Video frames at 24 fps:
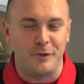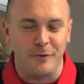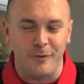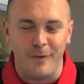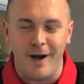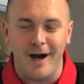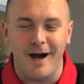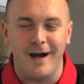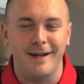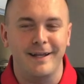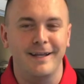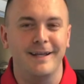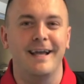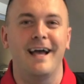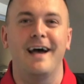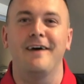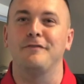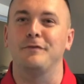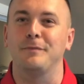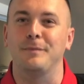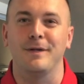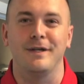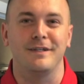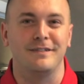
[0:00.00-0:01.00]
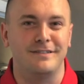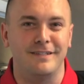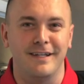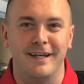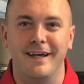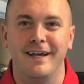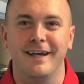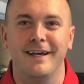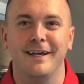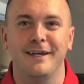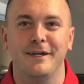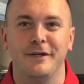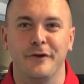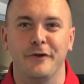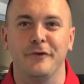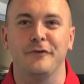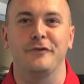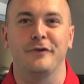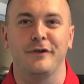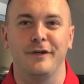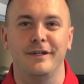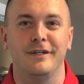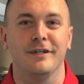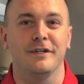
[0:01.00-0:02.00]
Karate. Have a blessed day." You know,
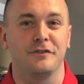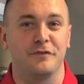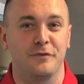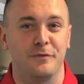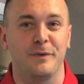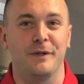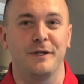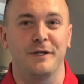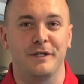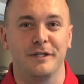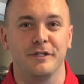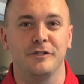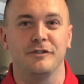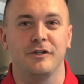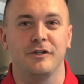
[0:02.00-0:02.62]
so he does a really good